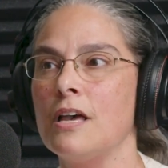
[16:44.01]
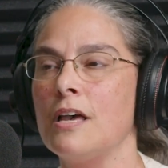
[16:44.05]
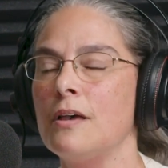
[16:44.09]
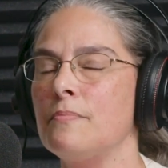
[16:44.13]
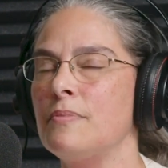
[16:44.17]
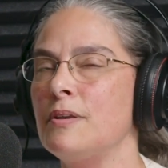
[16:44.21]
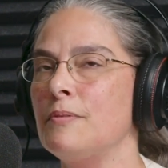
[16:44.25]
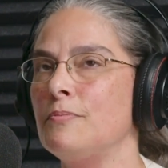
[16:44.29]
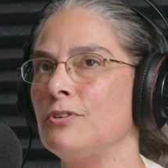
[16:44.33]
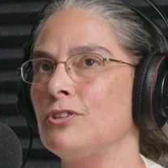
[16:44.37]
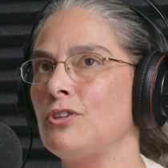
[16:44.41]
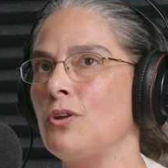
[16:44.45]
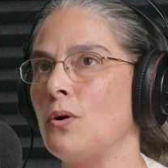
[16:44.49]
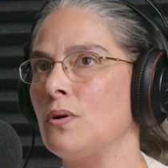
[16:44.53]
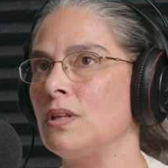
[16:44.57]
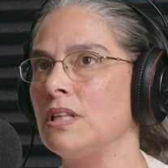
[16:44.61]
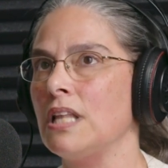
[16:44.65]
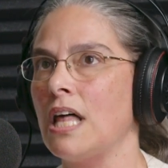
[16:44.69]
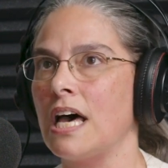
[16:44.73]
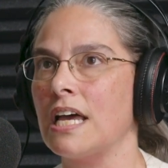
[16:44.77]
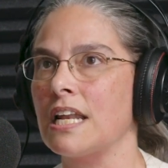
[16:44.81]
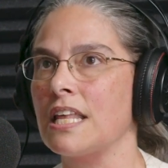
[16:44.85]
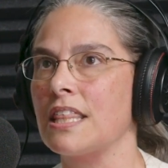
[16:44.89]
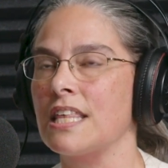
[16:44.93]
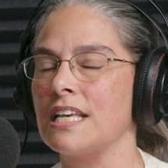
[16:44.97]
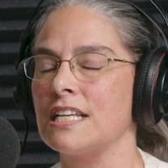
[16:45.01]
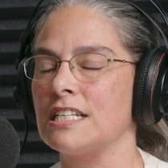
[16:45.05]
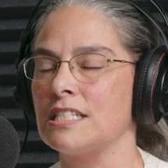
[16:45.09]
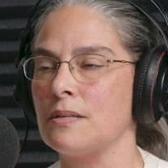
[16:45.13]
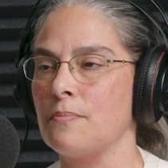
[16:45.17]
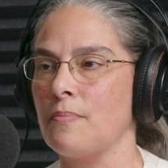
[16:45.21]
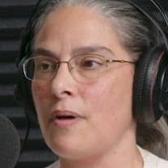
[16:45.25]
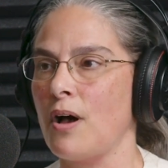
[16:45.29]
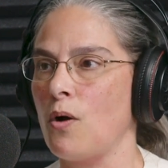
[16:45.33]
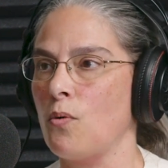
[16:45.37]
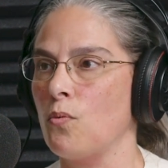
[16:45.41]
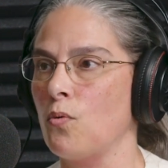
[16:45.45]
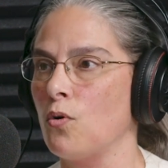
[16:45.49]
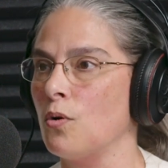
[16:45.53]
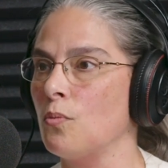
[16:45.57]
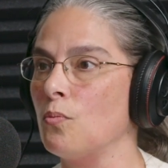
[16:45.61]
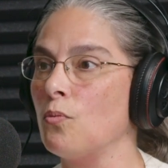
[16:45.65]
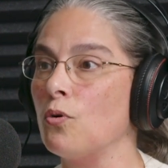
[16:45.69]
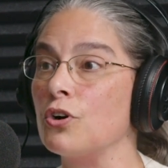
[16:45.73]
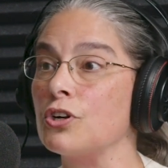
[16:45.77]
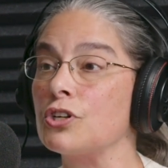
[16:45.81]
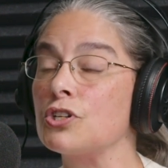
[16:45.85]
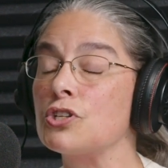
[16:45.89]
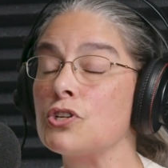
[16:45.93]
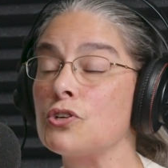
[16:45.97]
Mm-hmm. People know a lot of things about World
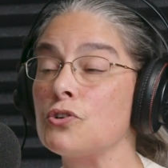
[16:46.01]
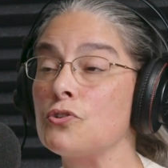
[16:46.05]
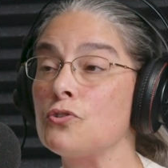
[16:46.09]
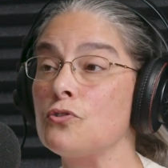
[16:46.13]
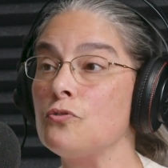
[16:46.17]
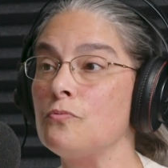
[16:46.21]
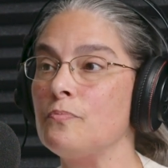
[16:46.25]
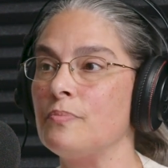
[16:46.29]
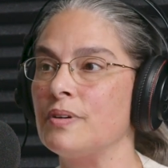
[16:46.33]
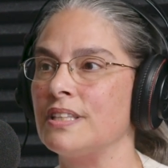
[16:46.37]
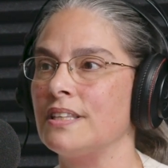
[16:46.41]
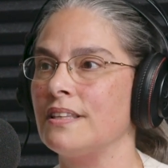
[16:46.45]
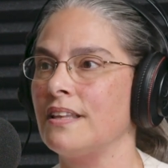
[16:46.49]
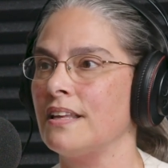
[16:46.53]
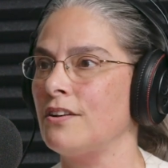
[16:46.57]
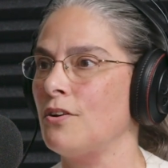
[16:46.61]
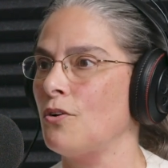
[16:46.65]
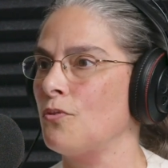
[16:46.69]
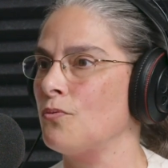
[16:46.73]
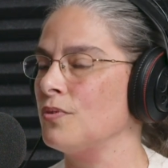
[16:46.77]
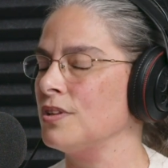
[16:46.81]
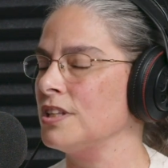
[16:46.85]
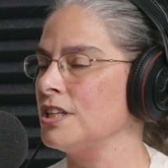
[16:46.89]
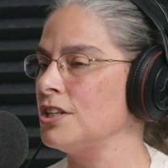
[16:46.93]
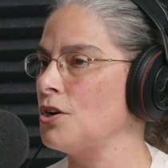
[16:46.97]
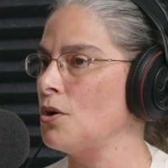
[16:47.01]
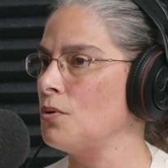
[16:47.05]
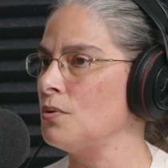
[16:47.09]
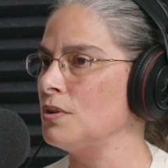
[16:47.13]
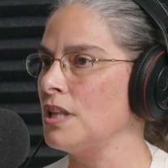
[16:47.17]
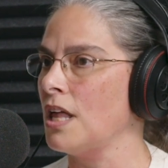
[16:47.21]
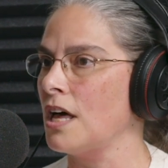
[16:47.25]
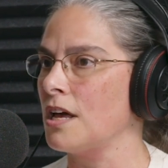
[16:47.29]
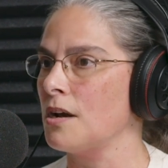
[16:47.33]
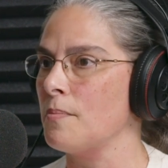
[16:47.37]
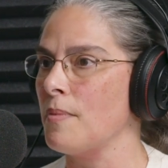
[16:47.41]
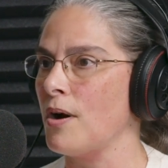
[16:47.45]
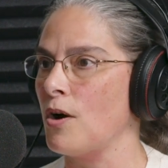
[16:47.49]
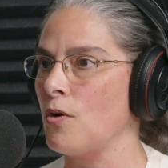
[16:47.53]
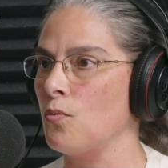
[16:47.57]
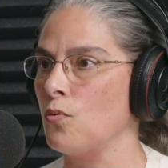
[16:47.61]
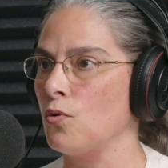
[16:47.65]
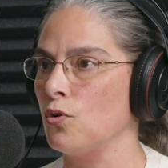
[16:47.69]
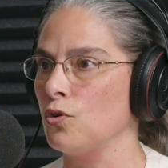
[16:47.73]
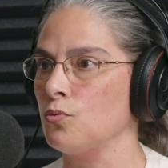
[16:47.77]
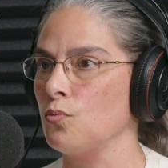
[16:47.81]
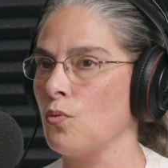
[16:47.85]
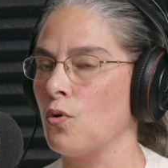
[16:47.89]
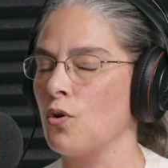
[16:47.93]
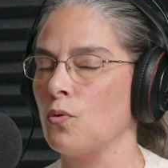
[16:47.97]
War II, but they don't really know a lot about
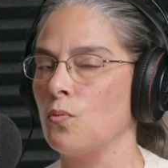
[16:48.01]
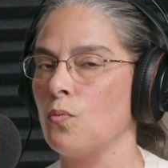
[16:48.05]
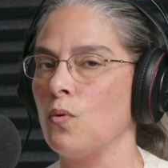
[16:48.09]
World War